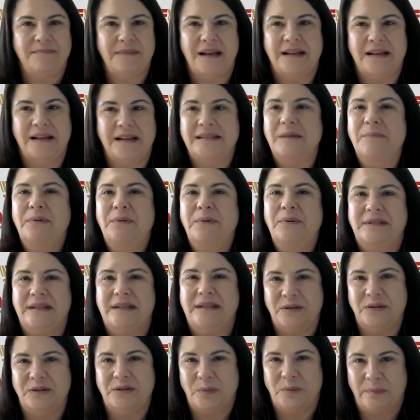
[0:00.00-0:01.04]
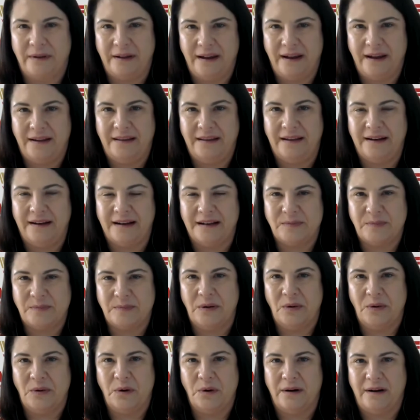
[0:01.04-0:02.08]
a simple dental plan that has
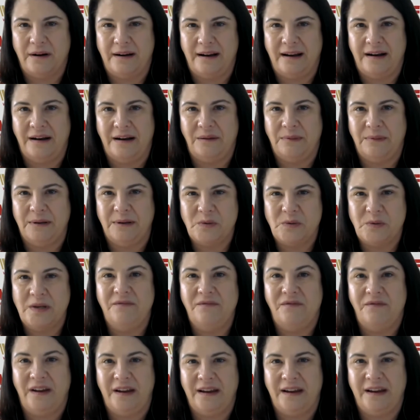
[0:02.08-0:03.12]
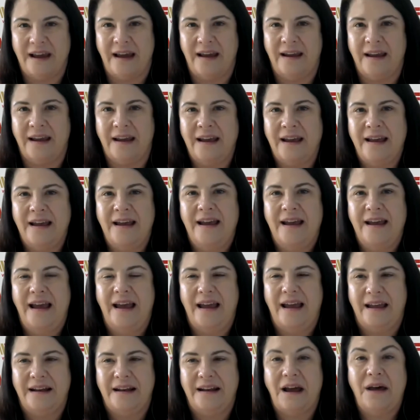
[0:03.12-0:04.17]
been coordinated between VA
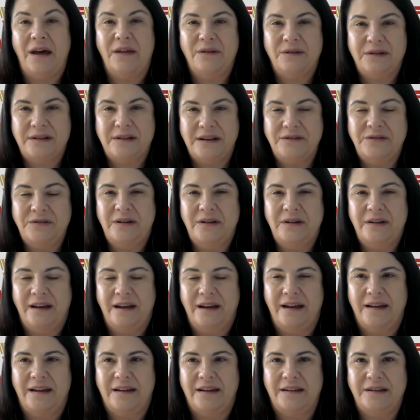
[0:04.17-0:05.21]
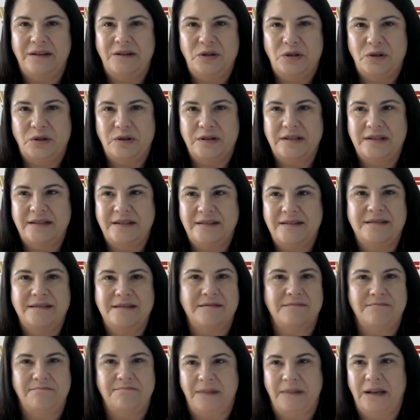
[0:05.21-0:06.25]
and other dental
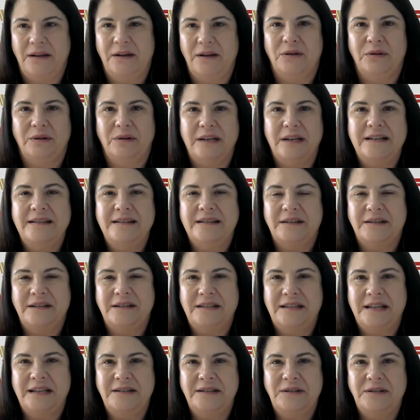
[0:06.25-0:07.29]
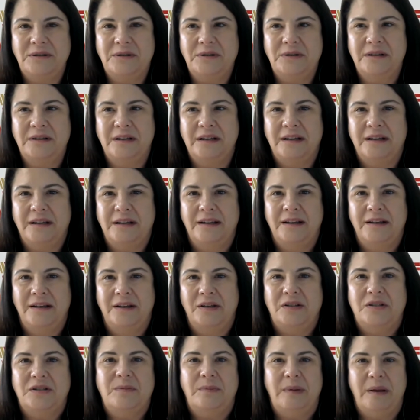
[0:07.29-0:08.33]
insurances, including Delta Dental,
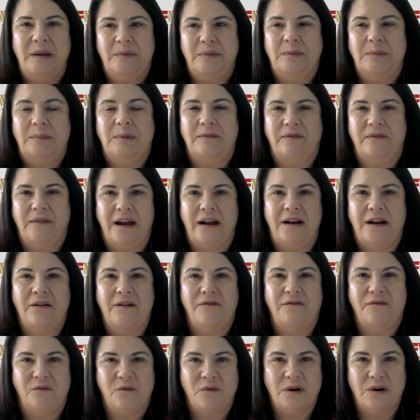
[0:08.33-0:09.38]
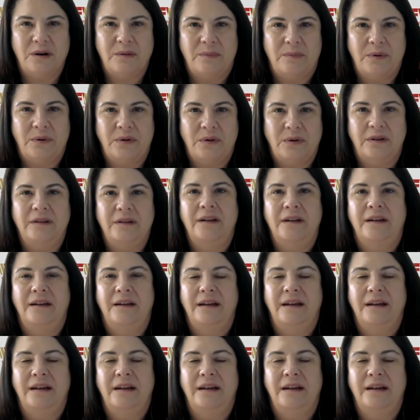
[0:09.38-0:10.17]
to be able to provide affordable